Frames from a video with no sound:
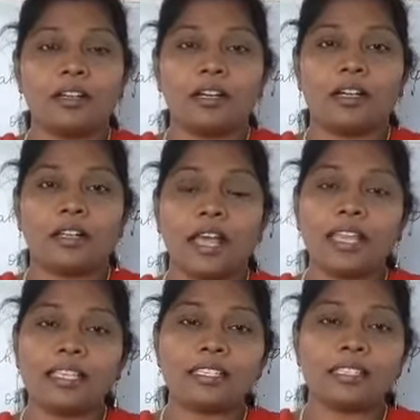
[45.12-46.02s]
a
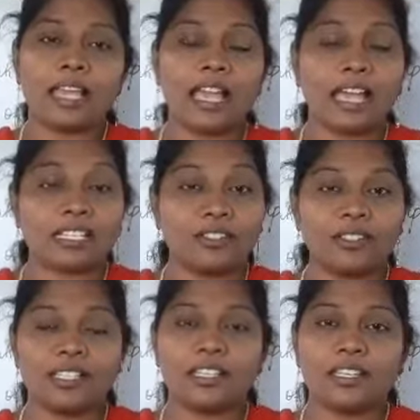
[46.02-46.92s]
nice
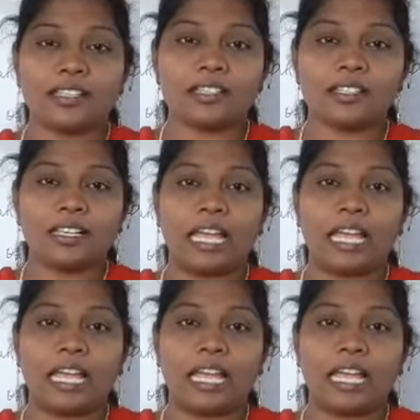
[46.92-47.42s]
activity in it.